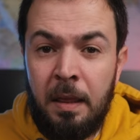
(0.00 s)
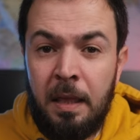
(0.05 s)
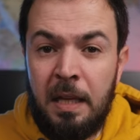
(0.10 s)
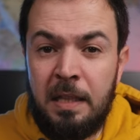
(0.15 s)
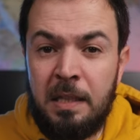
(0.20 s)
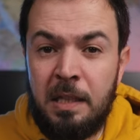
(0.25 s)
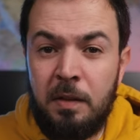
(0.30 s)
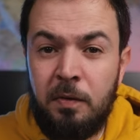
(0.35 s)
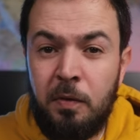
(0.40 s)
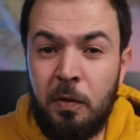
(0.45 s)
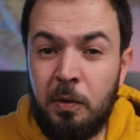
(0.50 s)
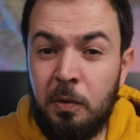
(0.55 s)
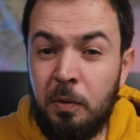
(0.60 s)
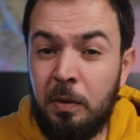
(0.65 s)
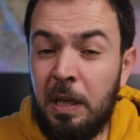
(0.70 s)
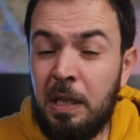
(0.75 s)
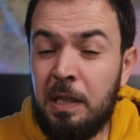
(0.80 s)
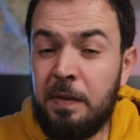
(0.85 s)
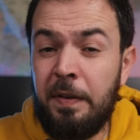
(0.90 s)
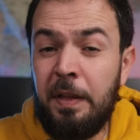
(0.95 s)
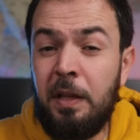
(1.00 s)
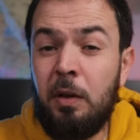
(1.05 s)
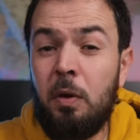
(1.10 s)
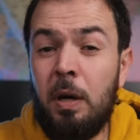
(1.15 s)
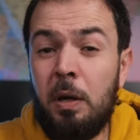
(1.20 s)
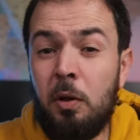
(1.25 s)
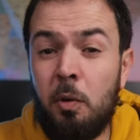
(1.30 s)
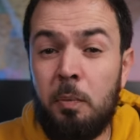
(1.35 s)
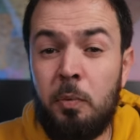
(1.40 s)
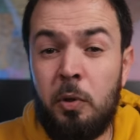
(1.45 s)
That's it for today's video.
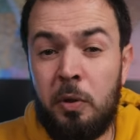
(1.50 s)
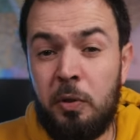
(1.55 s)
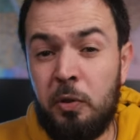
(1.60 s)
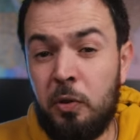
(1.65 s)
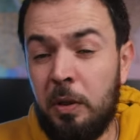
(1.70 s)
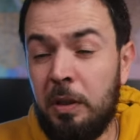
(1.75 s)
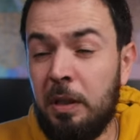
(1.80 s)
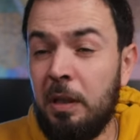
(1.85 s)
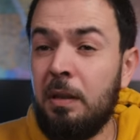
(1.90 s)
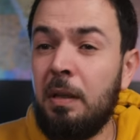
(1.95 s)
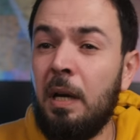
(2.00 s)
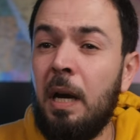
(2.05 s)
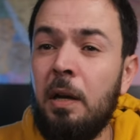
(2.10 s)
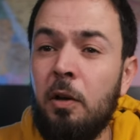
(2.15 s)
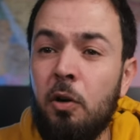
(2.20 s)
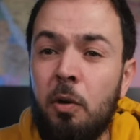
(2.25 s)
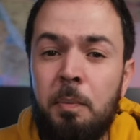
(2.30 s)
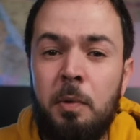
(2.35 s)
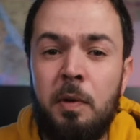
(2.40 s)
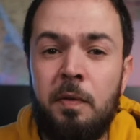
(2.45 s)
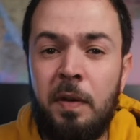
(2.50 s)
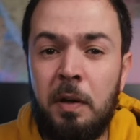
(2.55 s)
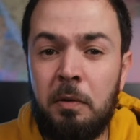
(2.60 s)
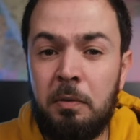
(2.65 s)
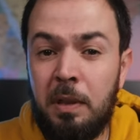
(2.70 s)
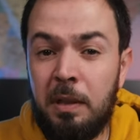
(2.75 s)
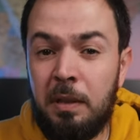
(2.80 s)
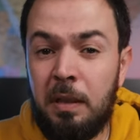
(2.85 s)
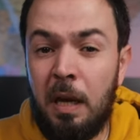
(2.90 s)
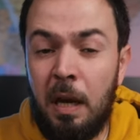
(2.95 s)
I hope you enjoyed it. I hope you found
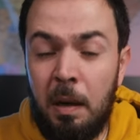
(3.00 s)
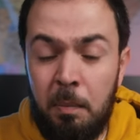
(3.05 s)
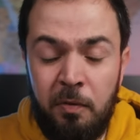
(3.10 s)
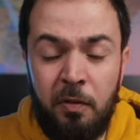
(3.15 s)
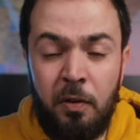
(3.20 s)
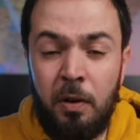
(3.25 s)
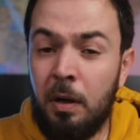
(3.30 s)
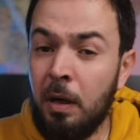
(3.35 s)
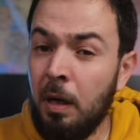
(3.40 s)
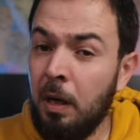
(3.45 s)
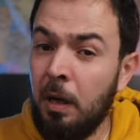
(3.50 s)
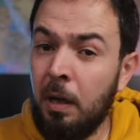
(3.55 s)
it helpful.